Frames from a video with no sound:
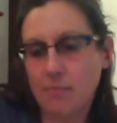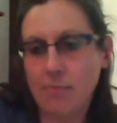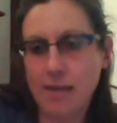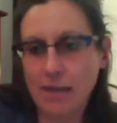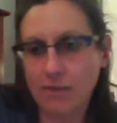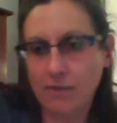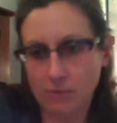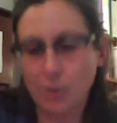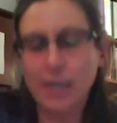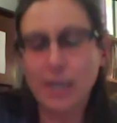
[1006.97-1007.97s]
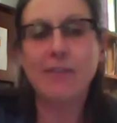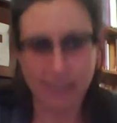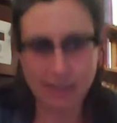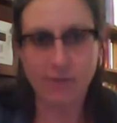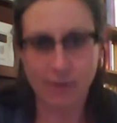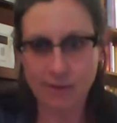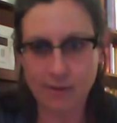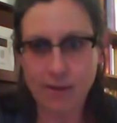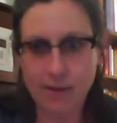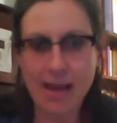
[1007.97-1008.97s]
meaningfully different.
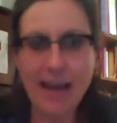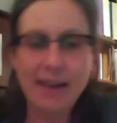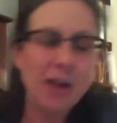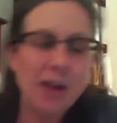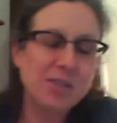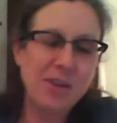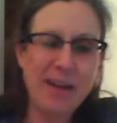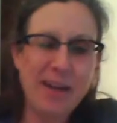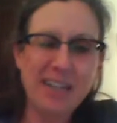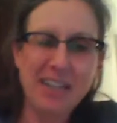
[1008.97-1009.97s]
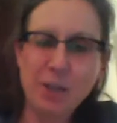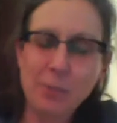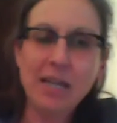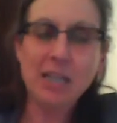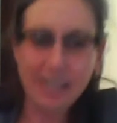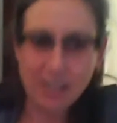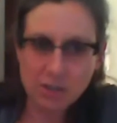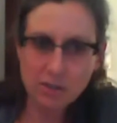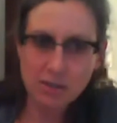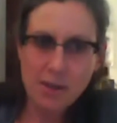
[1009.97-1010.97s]
And it also would have made it a little bit
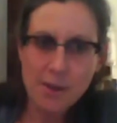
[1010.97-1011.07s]
cleaner.